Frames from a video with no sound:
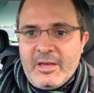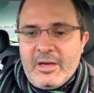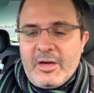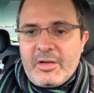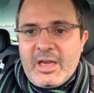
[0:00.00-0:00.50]

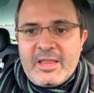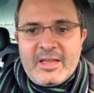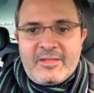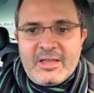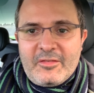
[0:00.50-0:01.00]
Okay,
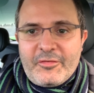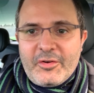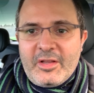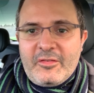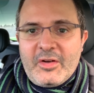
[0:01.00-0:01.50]
that's it
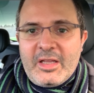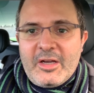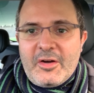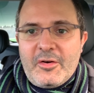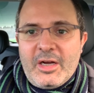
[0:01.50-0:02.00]
for this
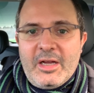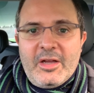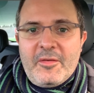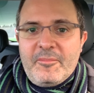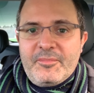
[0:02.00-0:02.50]

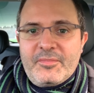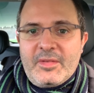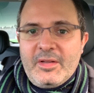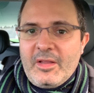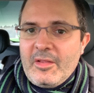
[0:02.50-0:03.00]
video.
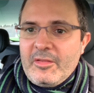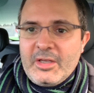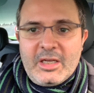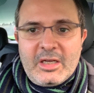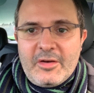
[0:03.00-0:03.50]

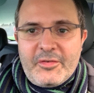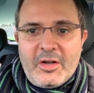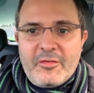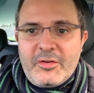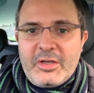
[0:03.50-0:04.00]
Thinking of
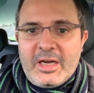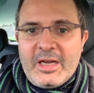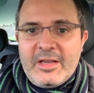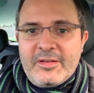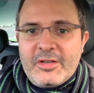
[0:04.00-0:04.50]
all of you
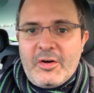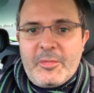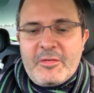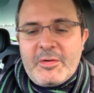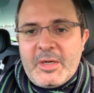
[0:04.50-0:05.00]
guys. I hope
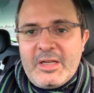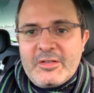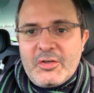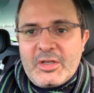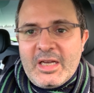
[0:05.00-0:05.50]
everybody's
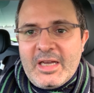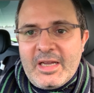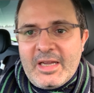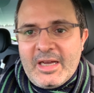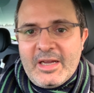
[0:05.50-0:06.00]

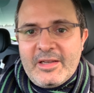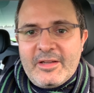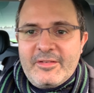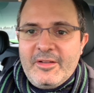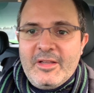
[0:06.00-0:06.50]
okay, and
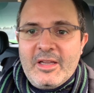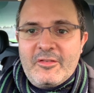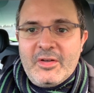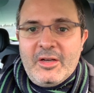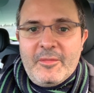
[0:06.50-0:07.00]
I'll see you in the next video.